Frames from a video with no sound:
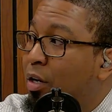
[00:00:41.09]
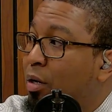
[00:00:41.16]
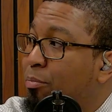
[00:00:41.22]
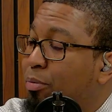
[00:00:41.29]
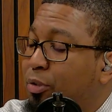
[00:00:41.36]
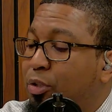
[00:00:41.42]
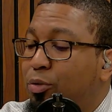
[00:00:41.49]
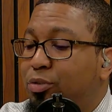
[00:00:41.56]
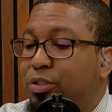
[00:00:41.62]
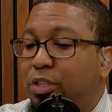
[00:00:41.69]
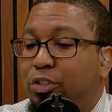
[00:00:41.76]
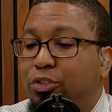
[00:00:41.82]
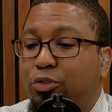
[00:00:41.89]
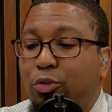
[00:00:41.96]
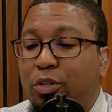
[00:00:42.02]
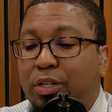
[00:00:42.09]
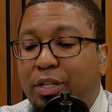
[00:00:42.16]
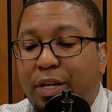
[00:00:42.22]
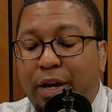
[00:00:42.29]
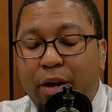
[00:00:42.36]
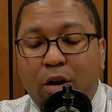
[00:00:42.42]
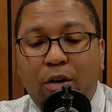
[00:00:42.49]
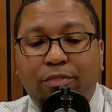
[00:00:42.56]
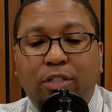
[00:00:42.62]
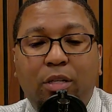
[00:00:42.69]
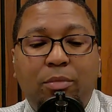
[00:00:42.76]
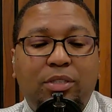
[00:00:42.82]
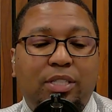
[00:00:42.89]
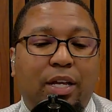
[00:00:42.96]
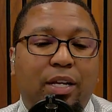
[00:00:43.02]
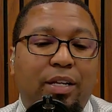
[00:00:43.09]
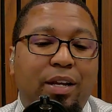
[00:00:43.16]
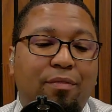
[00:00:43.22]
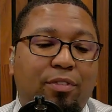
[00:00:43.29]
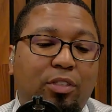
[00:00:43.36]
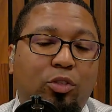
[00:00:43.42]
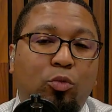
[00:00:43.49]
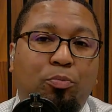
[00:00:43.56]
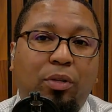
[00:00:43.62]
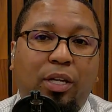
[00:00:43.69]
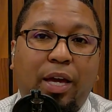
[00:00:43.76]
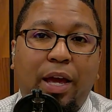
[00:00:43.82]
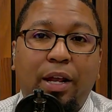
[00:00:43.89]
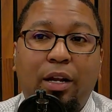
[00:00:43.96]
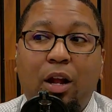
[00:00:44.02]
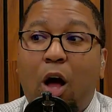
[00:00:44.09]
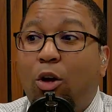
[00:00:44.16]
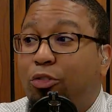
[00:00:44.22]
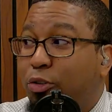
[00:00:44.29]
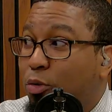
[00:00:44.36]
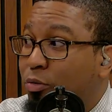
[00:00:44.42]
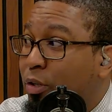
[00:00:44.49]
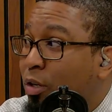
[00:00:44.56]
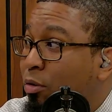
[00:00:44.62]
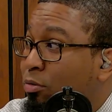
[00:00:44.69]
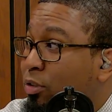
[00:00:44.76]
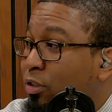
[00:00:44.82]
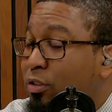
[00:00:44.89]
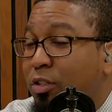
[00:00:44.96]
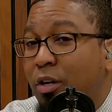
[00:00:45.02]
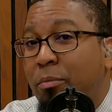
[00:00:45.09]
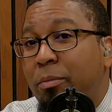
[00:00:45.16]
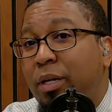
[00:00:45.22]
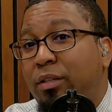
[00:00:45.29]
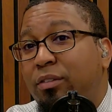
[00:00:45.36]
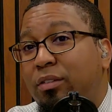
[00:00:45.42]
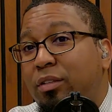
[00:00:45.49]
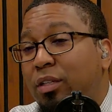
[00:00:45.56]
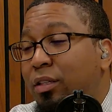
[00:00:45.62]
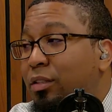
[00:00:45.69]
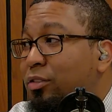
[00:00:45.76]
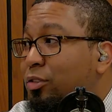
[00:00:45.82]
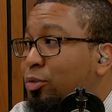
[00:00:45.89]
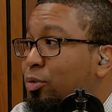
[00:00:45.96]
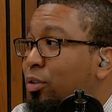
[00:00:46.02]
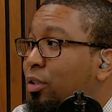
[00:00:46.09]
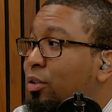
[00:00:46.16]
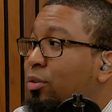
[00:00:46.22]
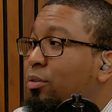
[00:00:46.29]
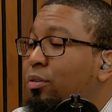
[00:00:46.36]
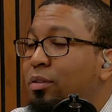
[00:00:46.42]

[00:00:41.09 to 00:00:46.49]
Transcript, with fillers: producer extraordinaire, often imitated, never duplicated, also known to start mess in the studio,